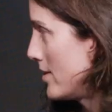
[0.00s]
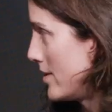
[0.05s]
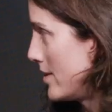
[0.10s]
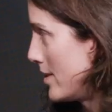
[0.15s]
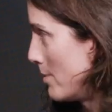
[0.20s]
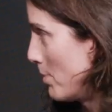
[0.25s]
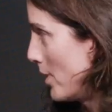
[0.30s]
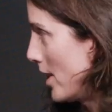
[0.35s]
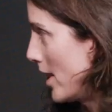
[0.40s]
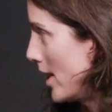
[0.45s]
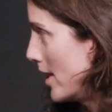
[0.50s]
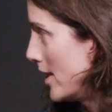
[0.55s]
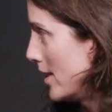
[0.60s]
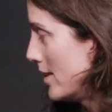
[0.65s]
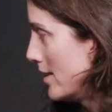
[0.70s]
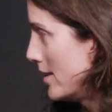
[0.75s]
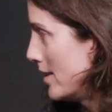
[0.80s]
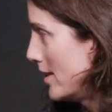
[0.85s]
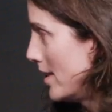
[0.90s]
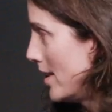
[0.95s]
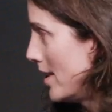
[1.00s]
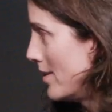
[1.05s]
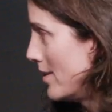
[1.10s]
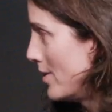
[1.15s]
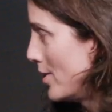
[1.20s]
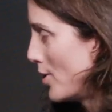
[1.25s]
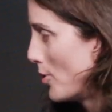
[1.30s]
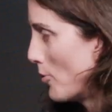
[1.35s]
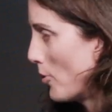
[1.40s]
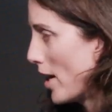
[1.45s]
to play in the
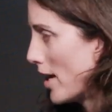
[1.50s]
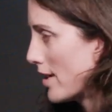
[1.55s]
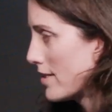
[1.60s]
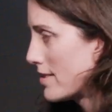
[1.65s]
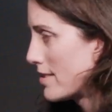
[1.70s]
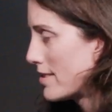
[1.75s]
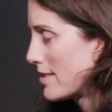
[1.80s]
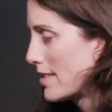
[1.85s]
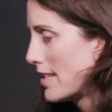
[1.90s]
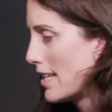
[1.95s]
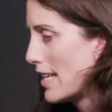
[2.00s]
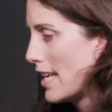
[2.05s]
U.S.